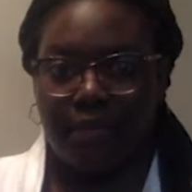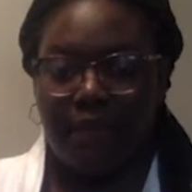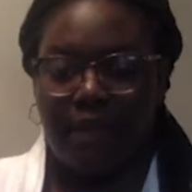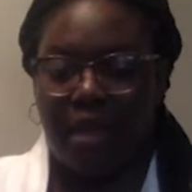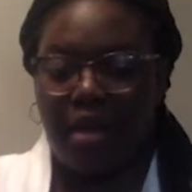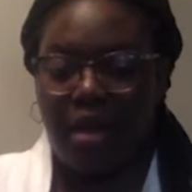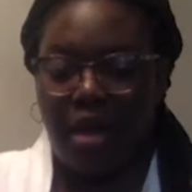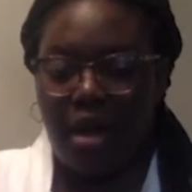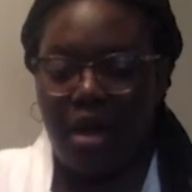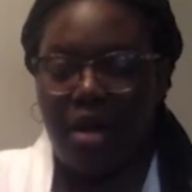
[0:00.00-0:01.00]
fell
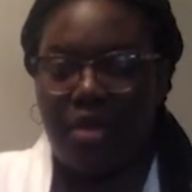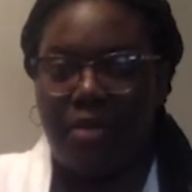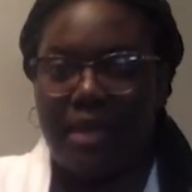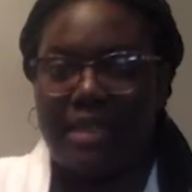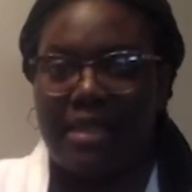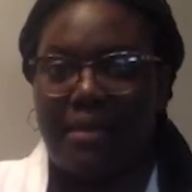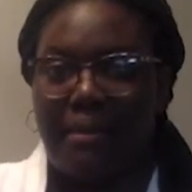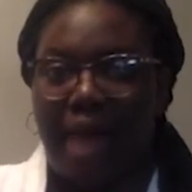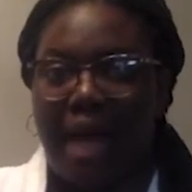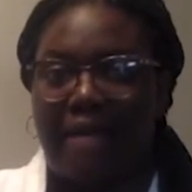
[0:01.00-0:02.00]
all the way to the
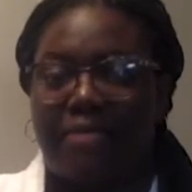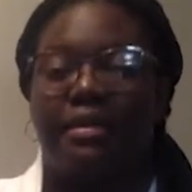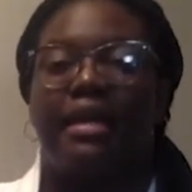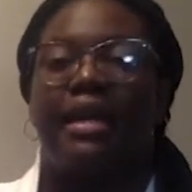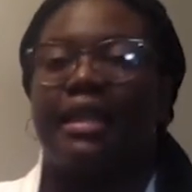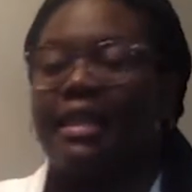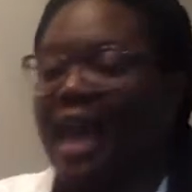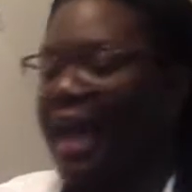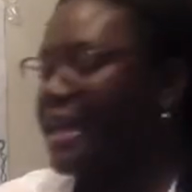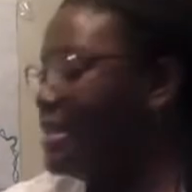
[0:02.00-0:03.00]
bottom,
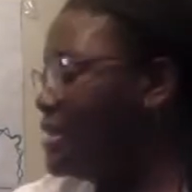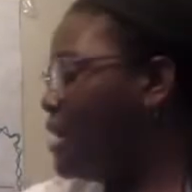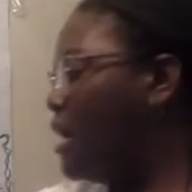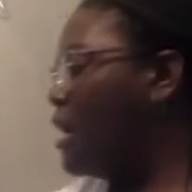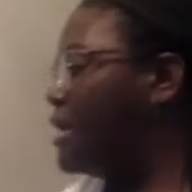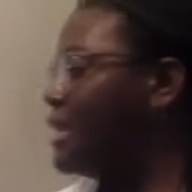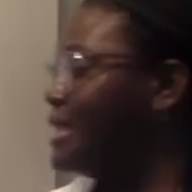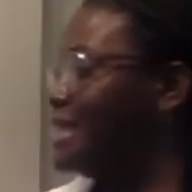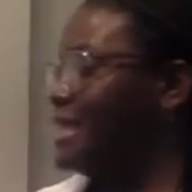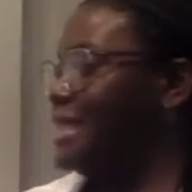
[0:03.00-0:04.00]
that is called
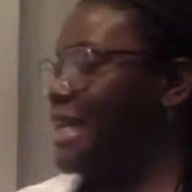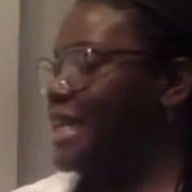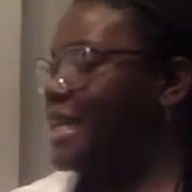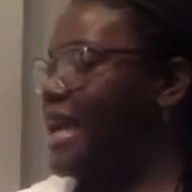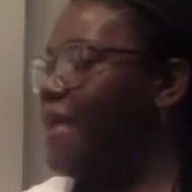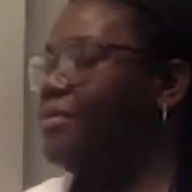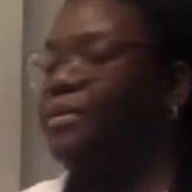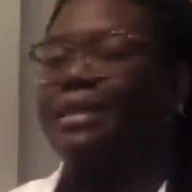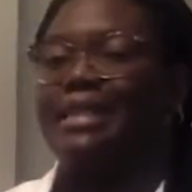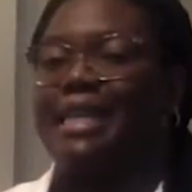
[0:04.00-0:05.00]
sink.
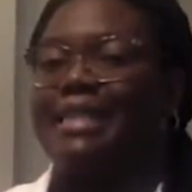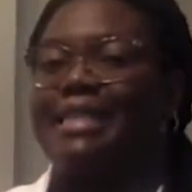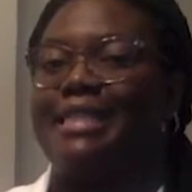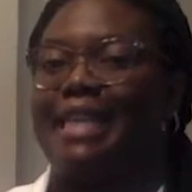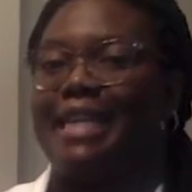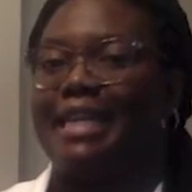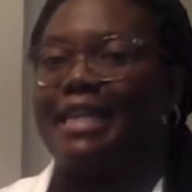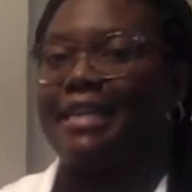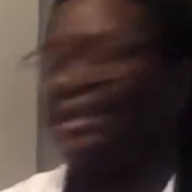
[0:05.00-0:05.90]
Everyone say sink.